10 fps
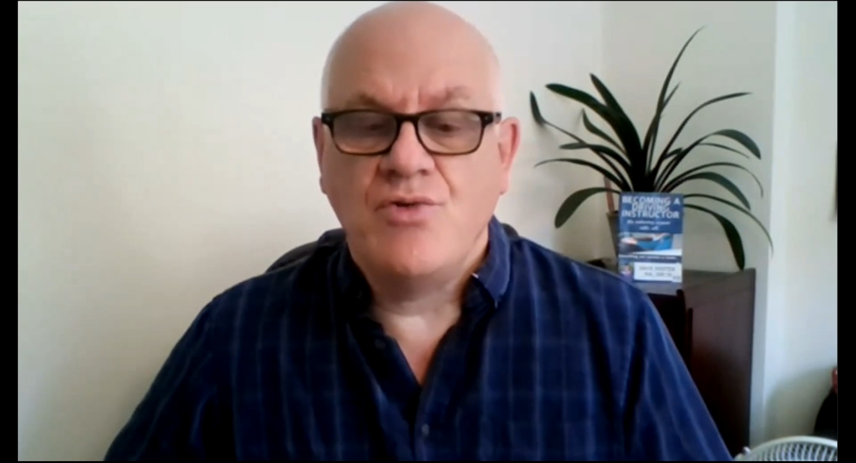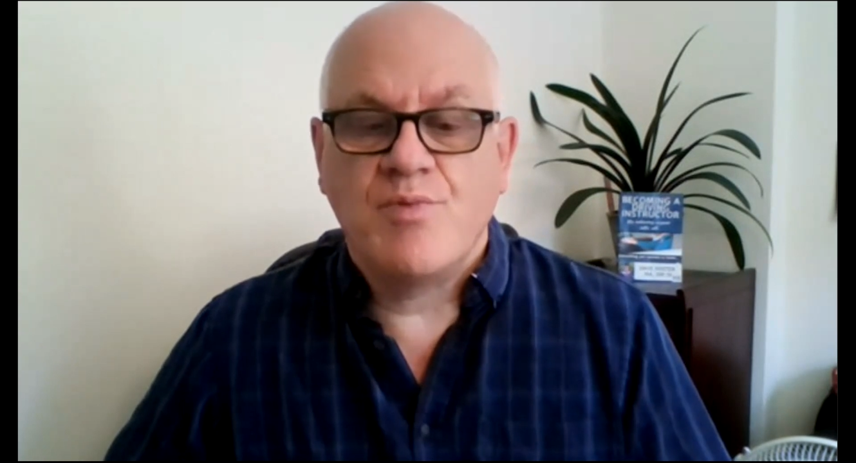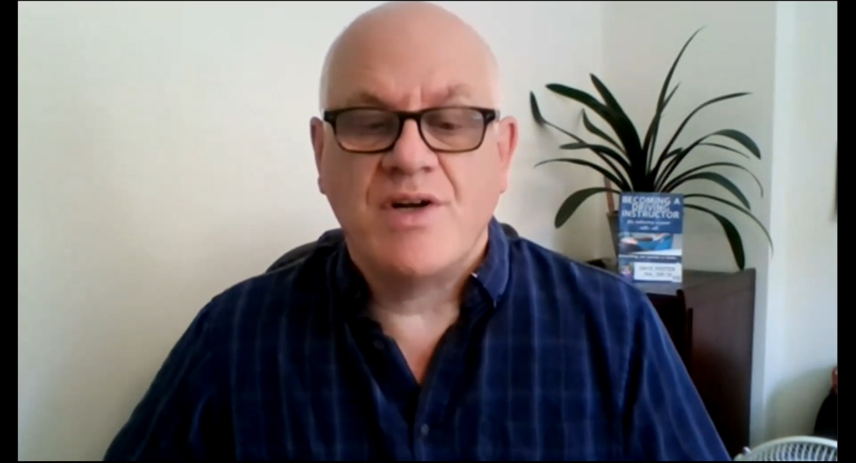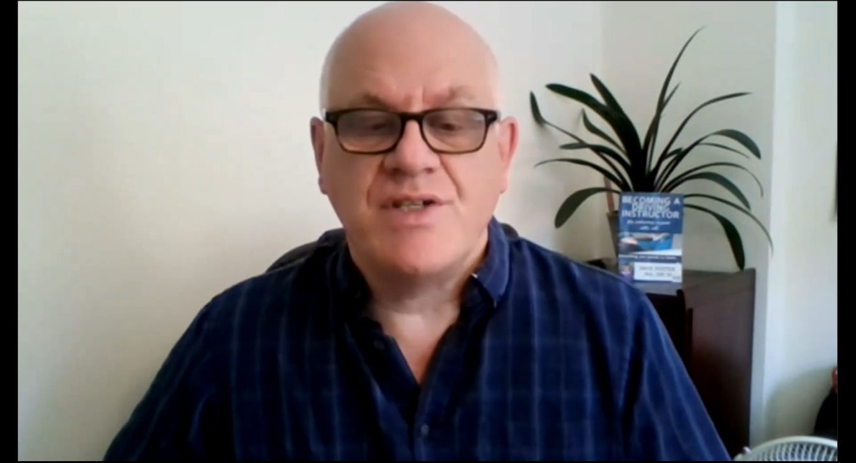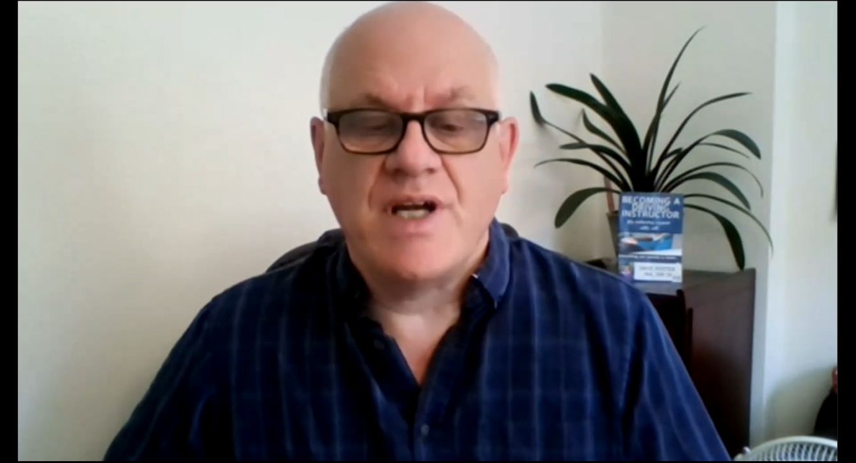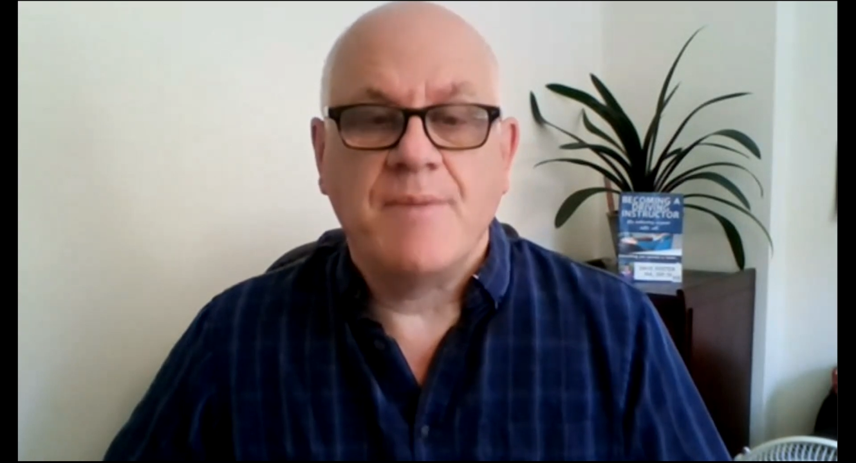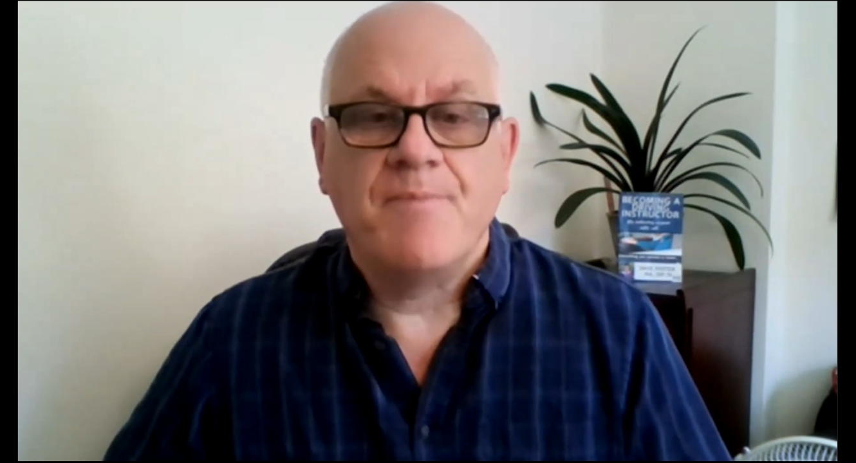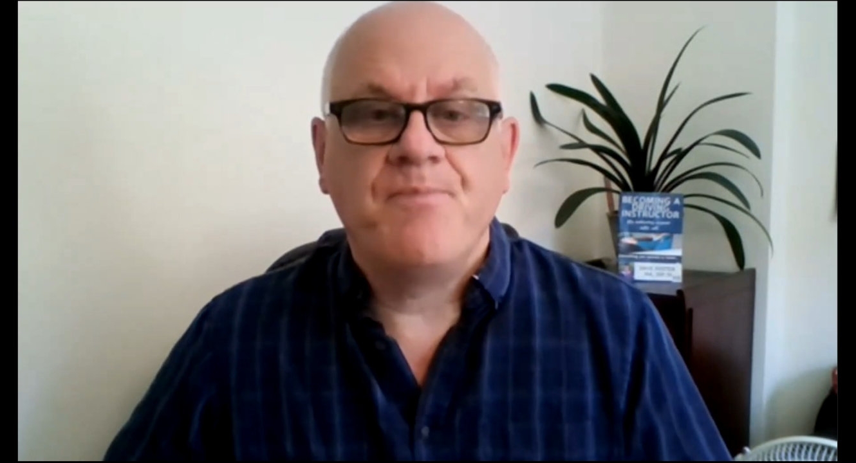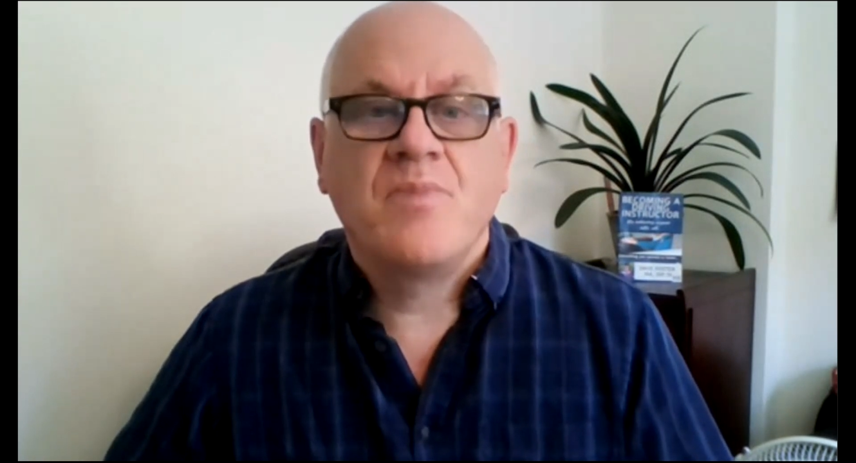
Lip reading: spreadsheet,